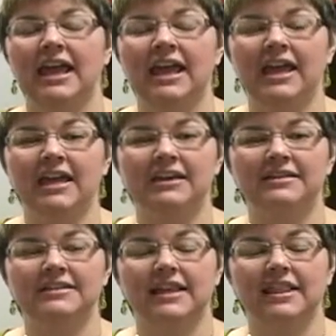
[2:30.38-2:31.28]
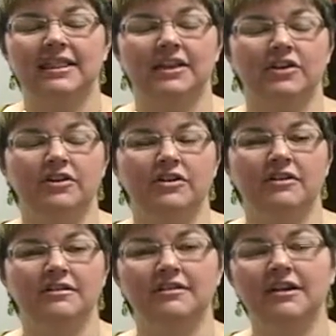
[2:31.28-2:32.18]
and
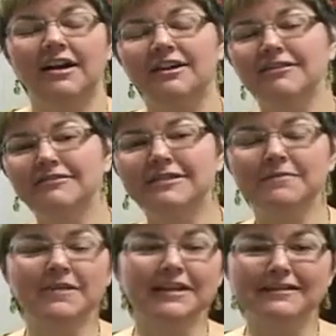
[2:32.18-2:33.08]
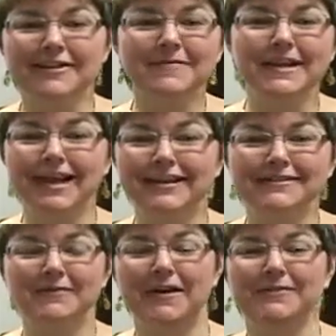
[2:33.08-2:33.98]
there are some things I've been kind of
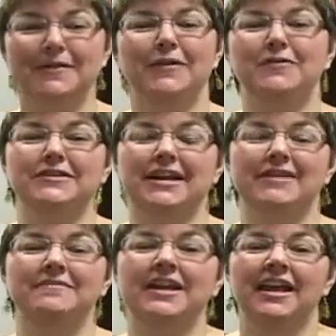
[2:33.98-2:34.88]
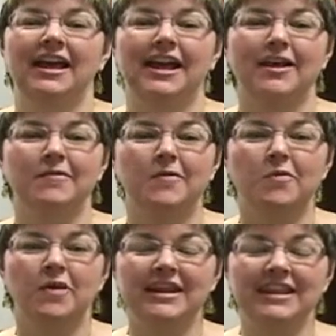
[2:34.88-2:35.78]
surprised by over time.
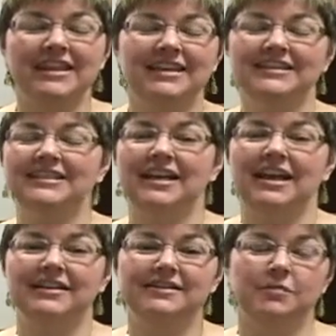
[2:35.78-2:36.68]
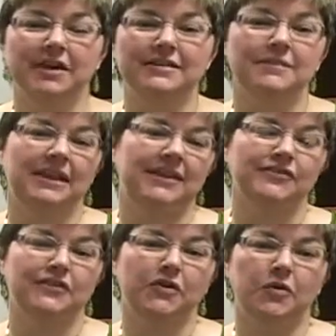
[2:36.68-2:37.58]
One of the things that kind of surprised me
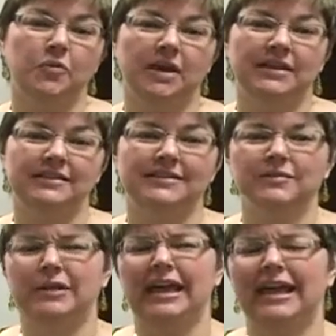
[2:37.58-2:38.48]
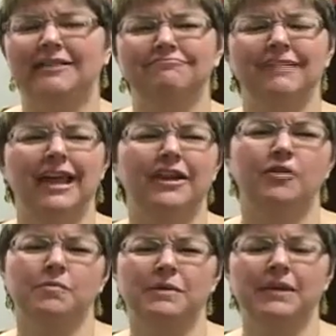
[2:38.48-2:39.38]
last year was we had, I don't
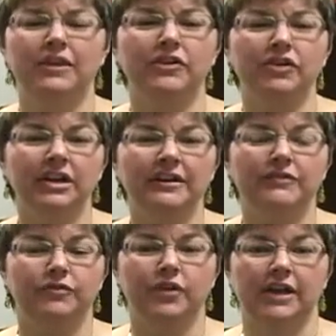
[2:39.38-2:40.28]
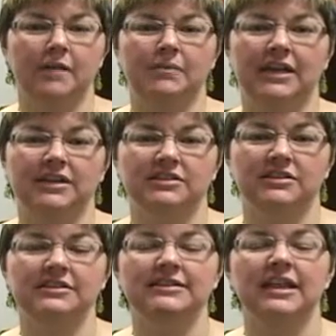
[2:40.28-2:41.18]
know, maybe 30 to 40
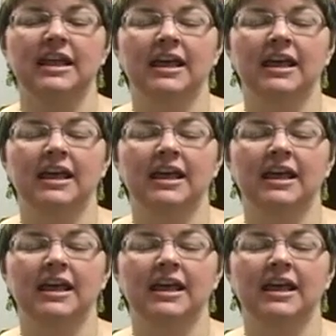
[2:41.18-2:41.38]
applications,